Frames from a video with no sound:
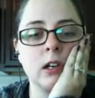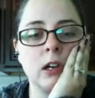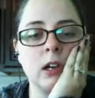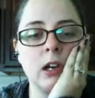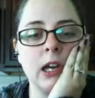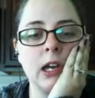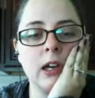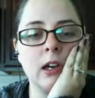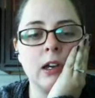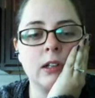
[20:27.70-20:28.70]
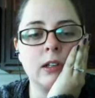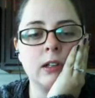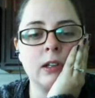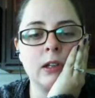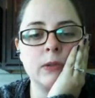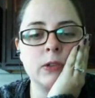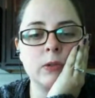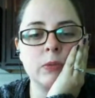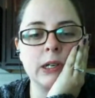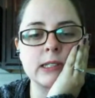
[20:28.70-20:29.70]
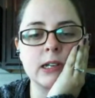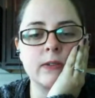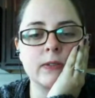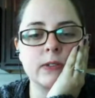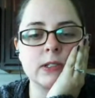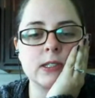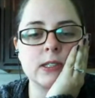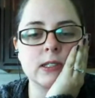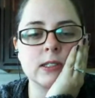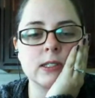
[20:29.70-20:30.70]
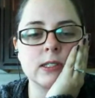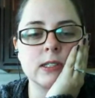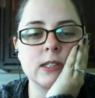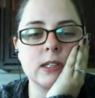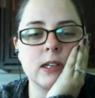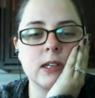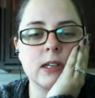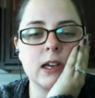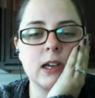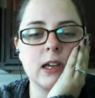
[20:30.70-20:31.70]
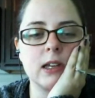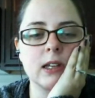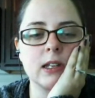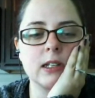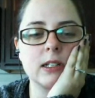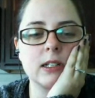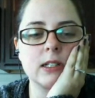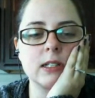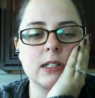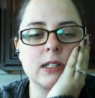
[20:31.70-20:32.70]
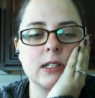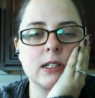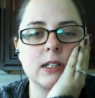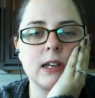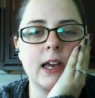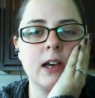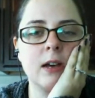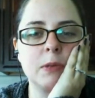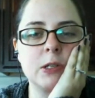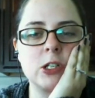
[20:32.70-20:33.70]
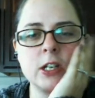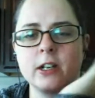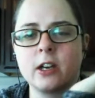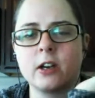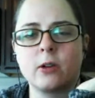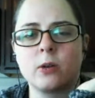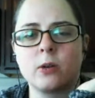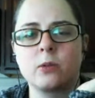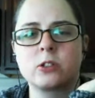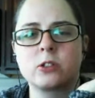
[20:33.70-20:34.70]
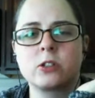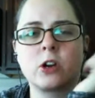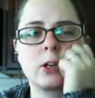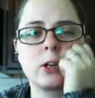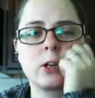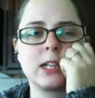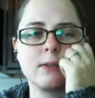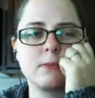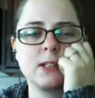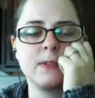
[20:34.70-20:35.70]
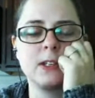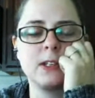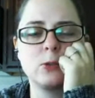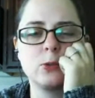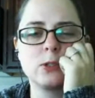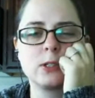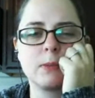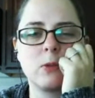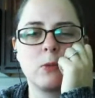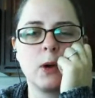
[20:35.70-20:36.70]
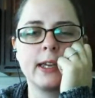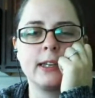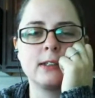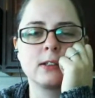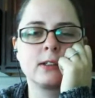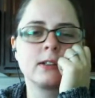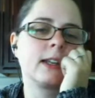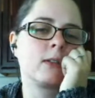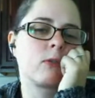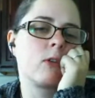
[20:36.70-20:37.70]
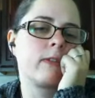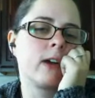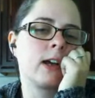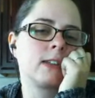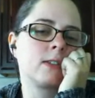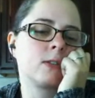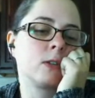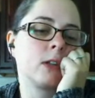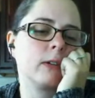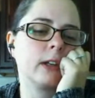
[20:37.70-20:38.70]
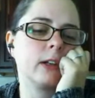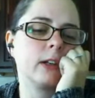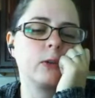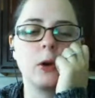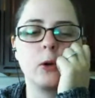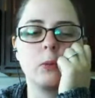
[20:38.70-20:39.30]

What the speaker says: He was doing press conferences. And Al Pacino talked to MTV News about why he turned down the role of Han Solo in A New Hope.